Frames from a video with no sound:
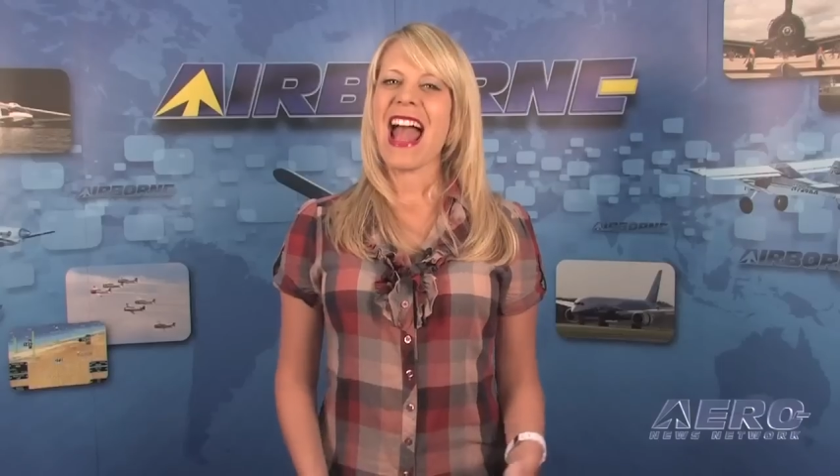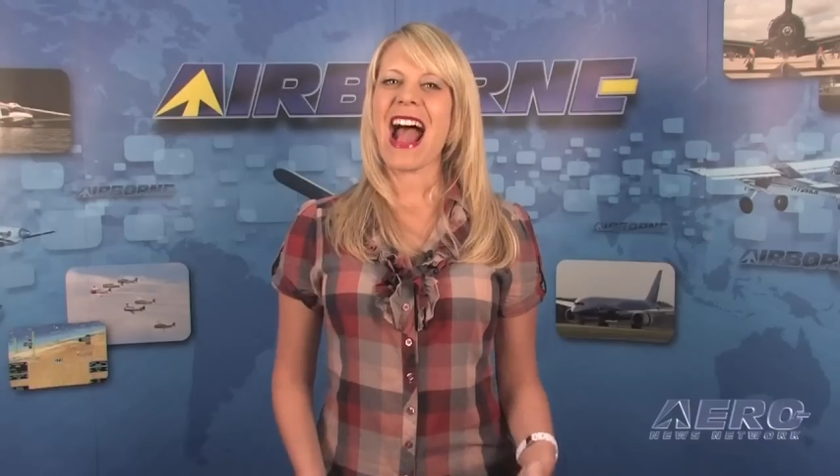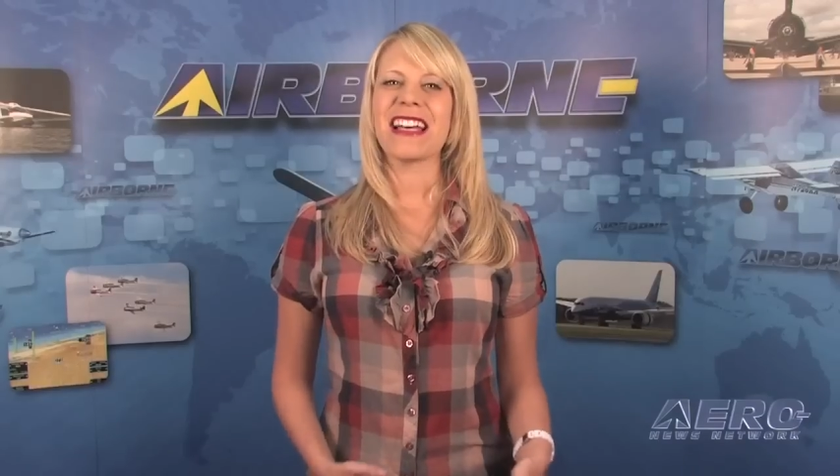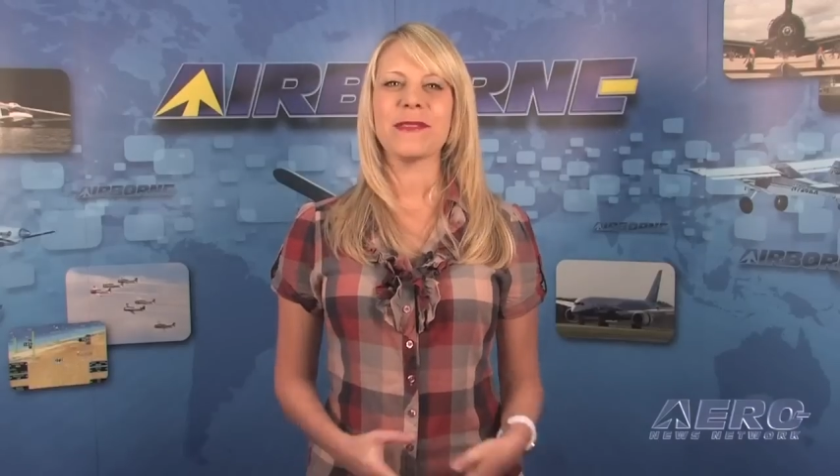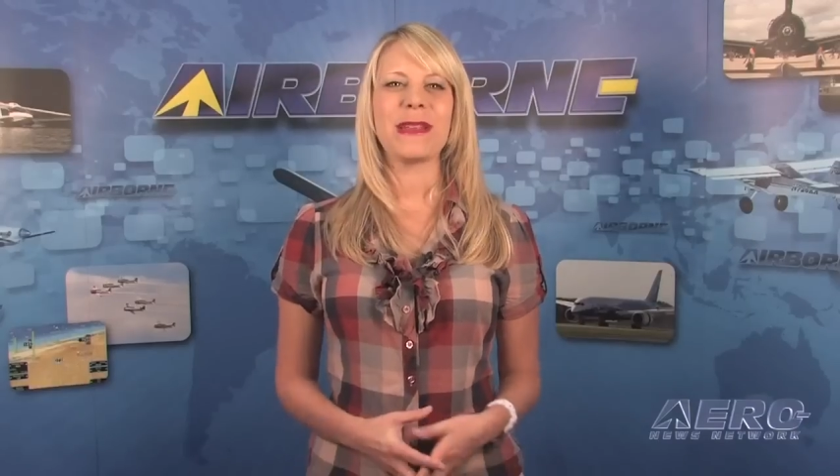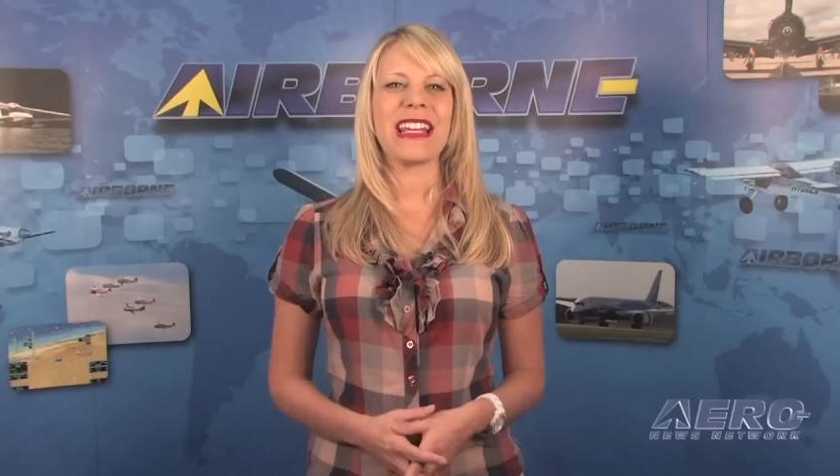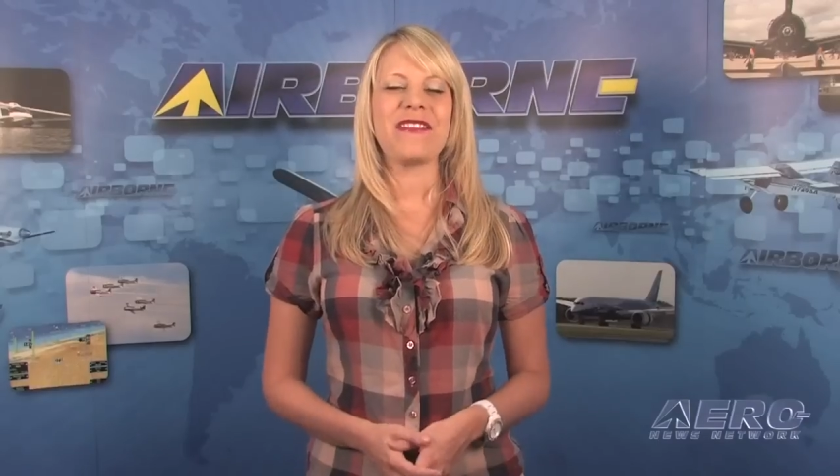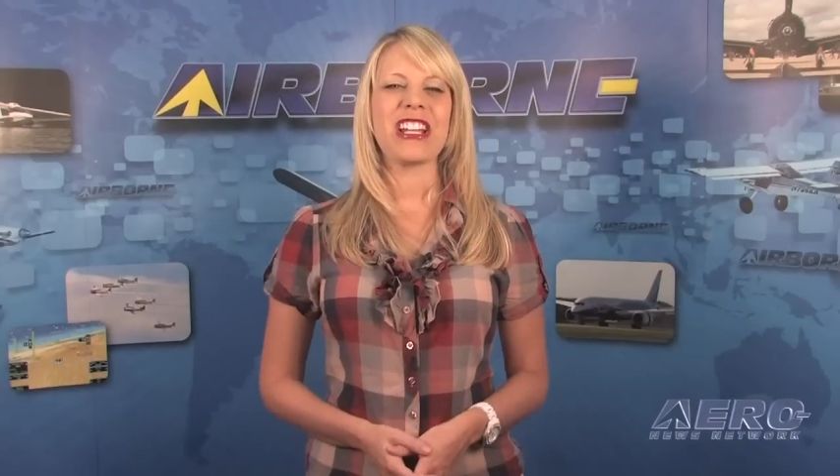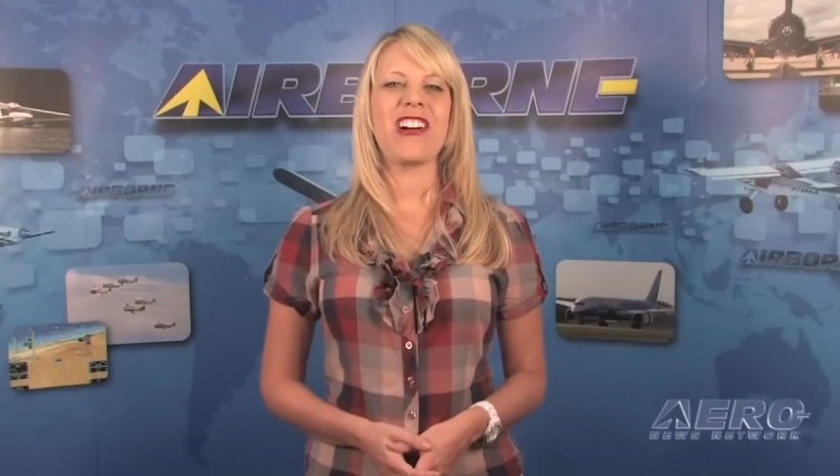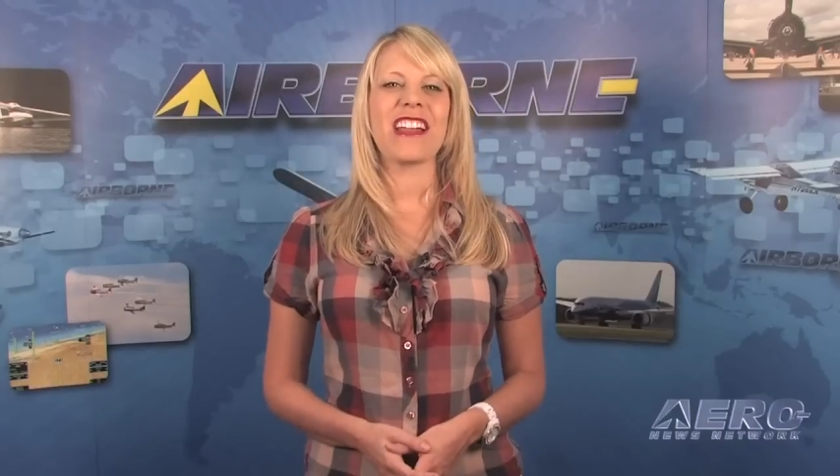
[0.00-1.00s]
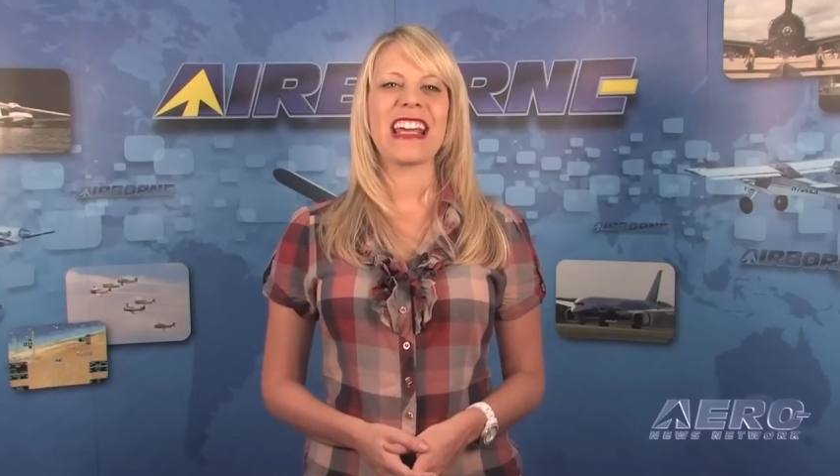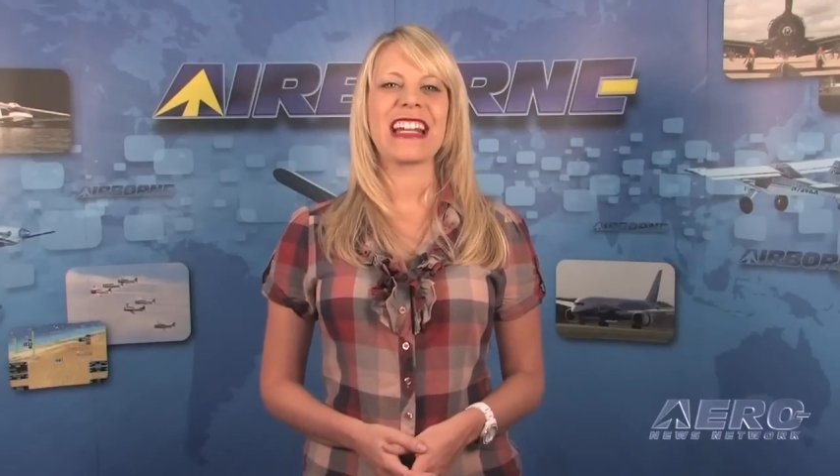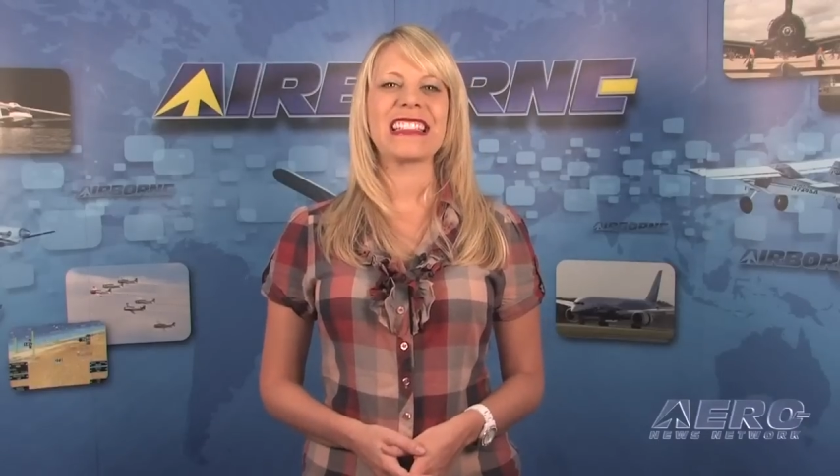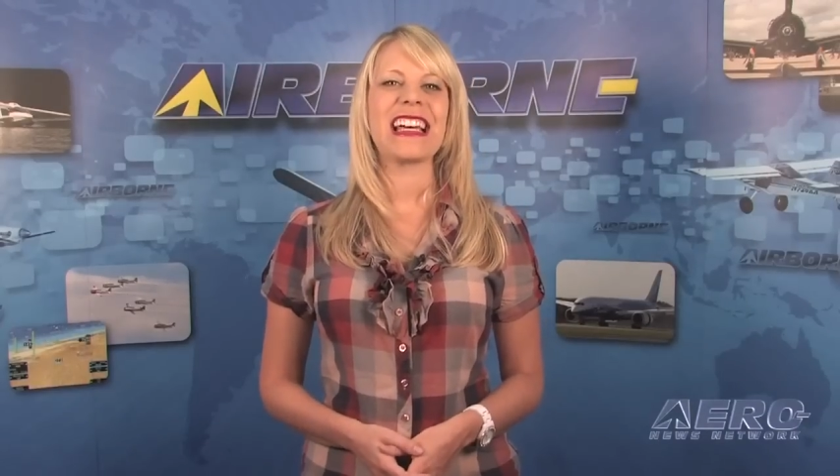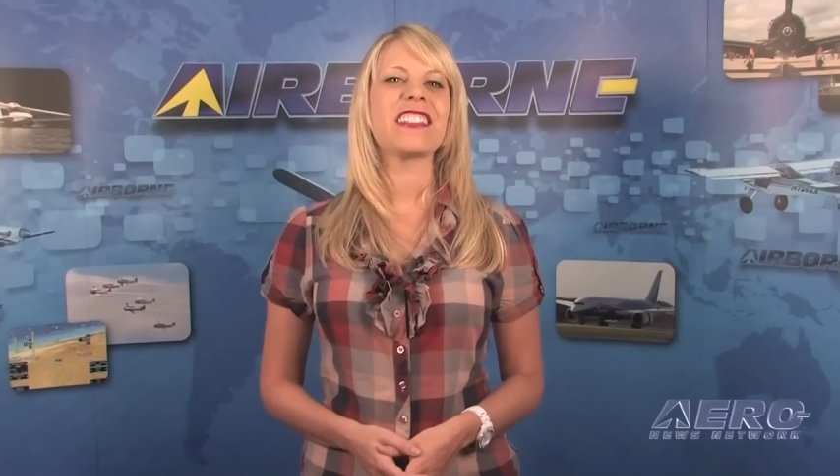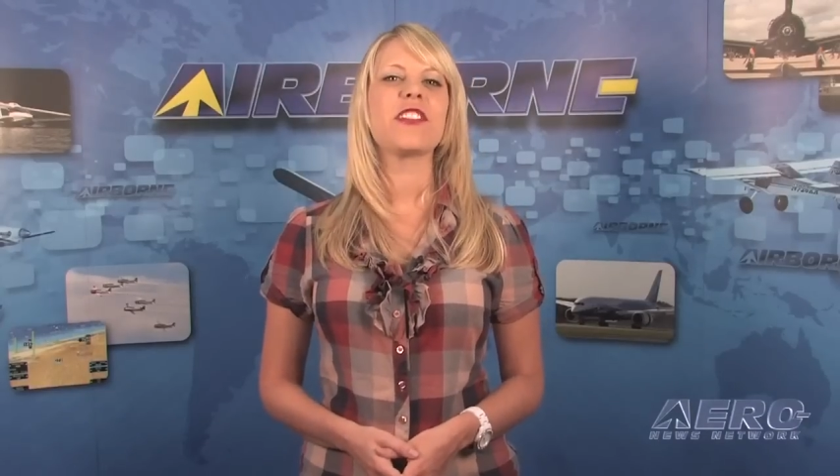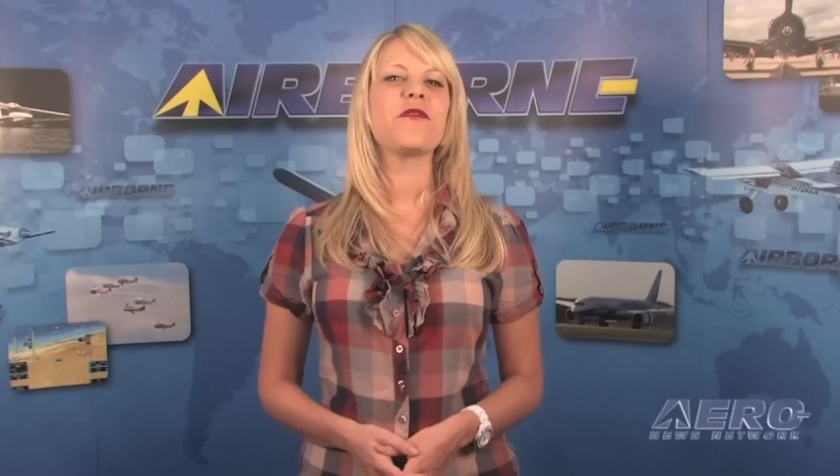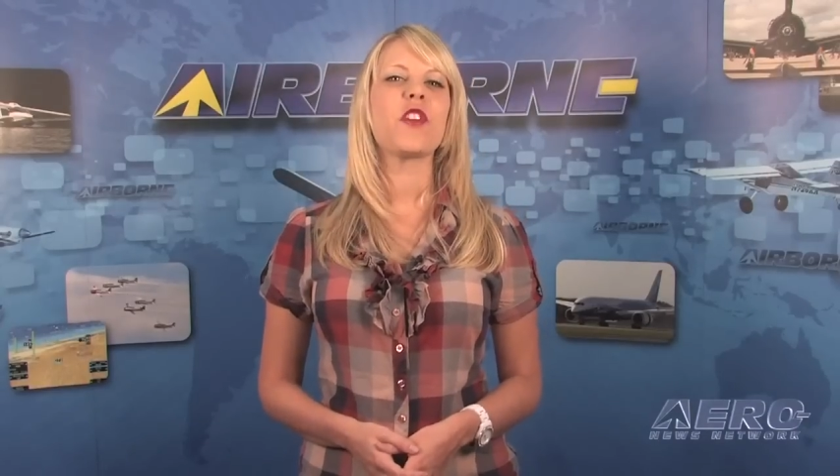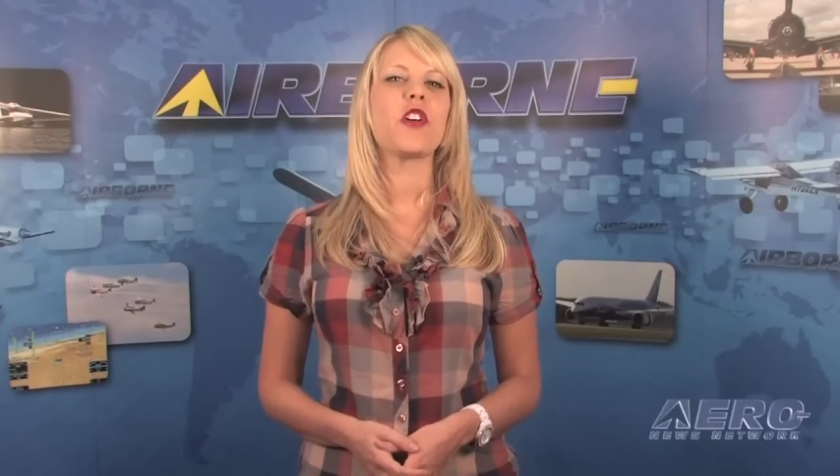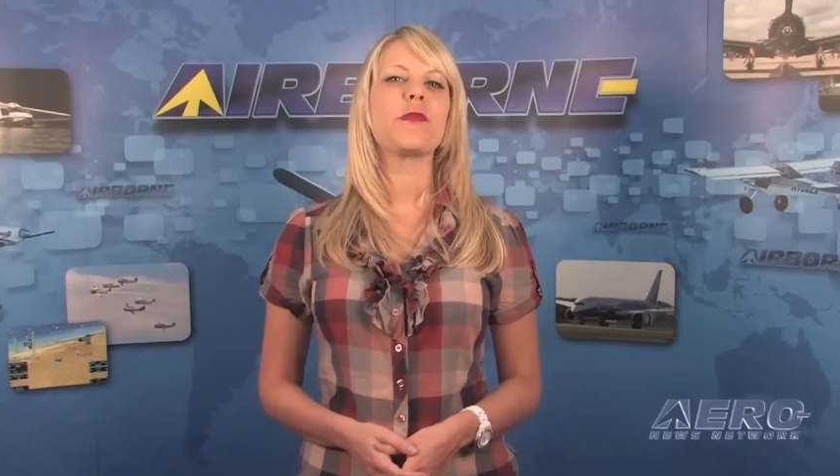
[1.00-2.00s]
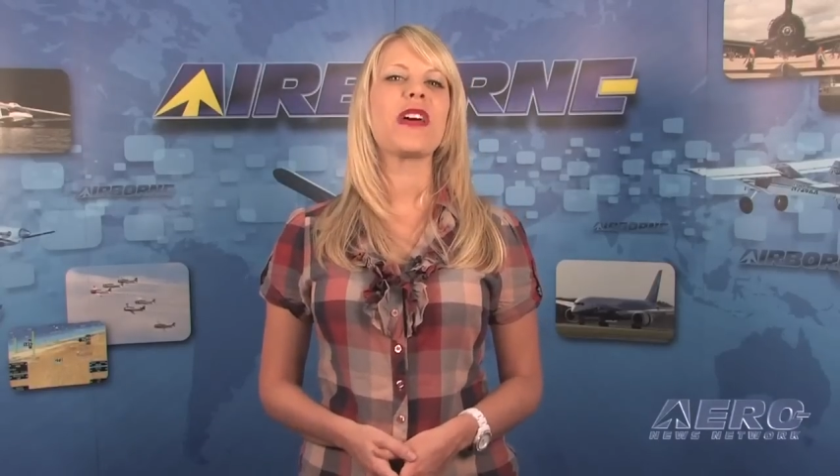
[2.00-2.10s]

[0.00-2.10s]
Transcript: Aspen Avionics has confirmed